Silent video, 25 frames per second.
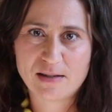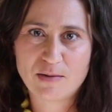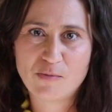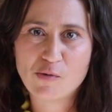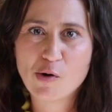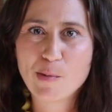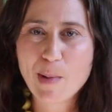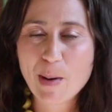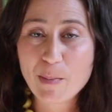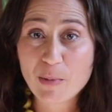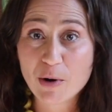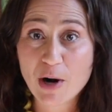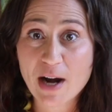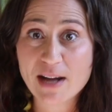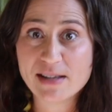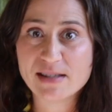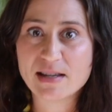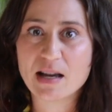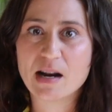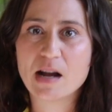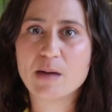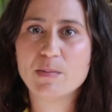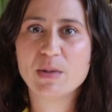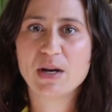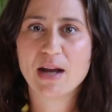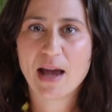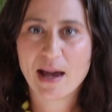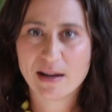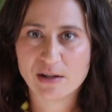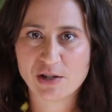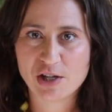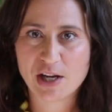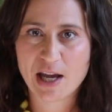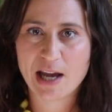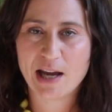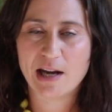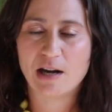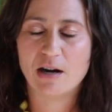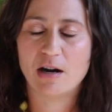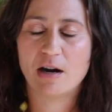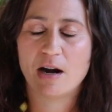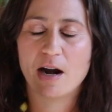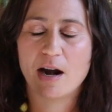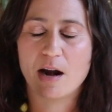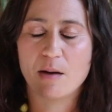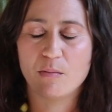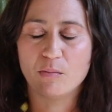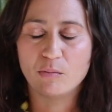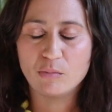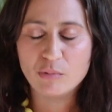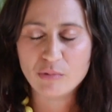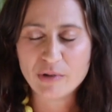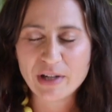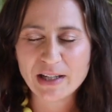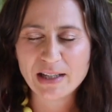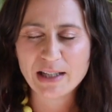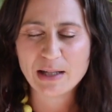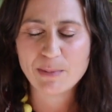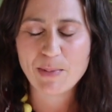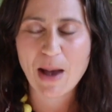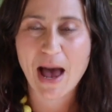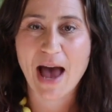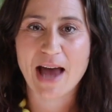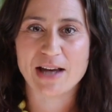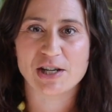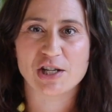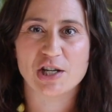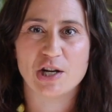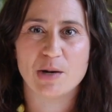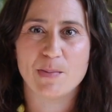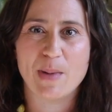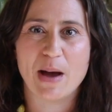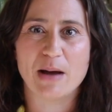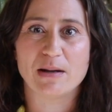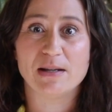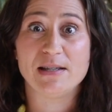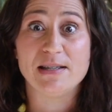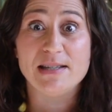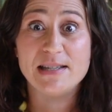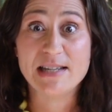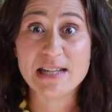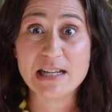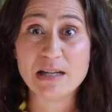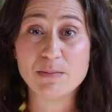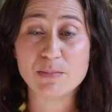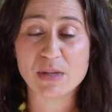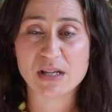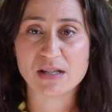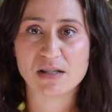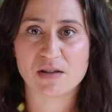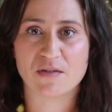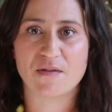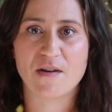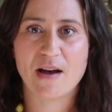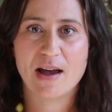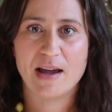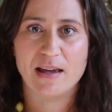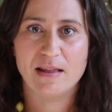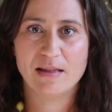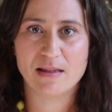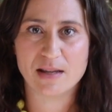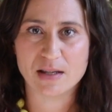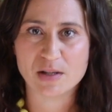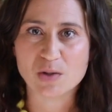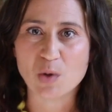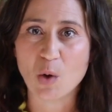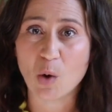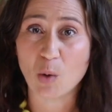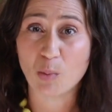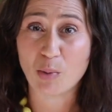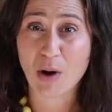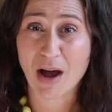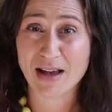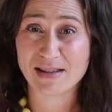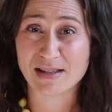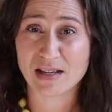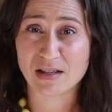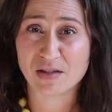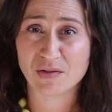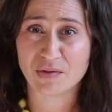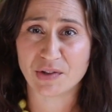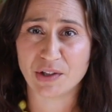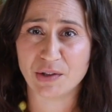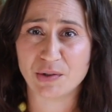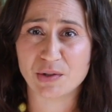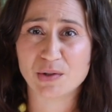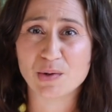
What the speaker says: Remember, I said I'm an educator and I'm really passionate about demystifying this whole process for you.